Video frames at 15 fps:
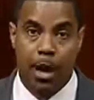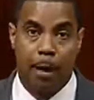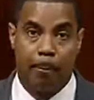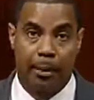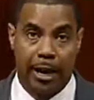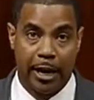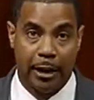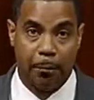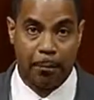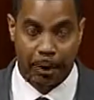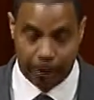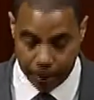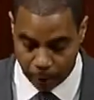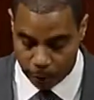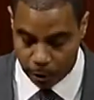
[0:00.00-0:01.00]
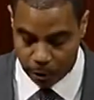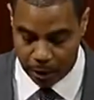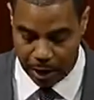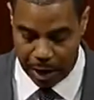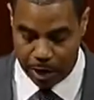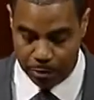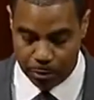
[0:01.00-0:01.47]
playing political
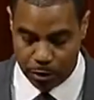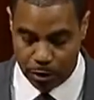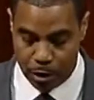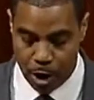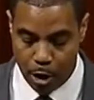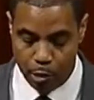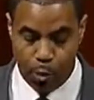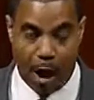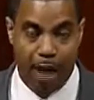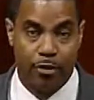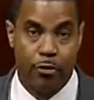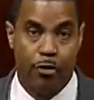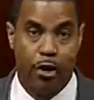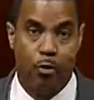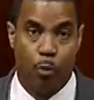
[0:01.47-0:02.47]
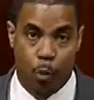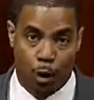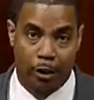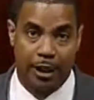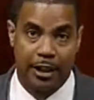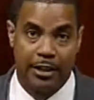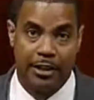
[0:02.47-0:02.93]
games rather than
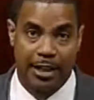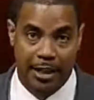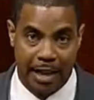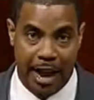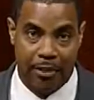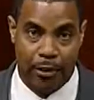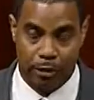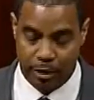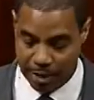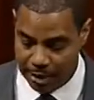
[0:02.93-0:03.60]
working together to